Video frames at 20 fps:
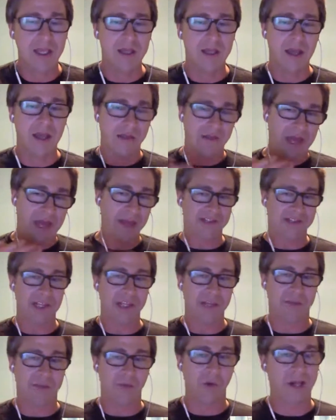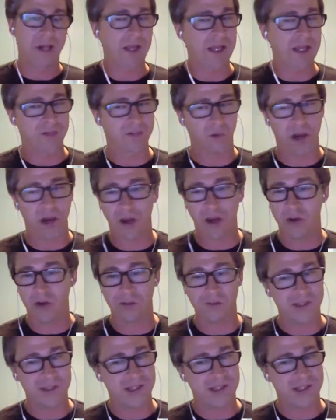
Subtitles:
and that selling point, and that's where I go.